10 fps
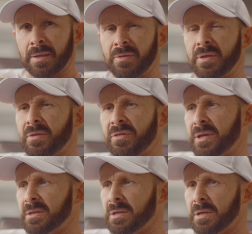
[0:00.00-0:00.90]
The other
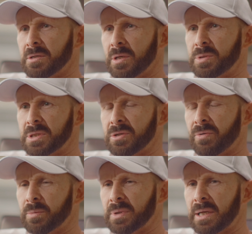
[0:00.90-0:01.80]
thing that I noticed
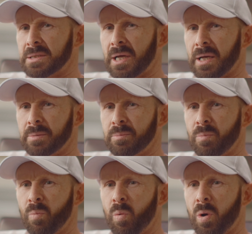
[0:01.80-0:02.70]
around that
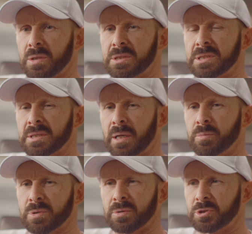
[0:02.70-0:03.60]
time was I
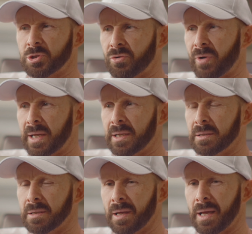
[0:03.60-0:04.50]
was on a
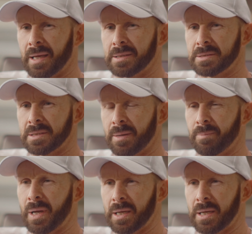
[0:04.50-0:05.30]
train and um,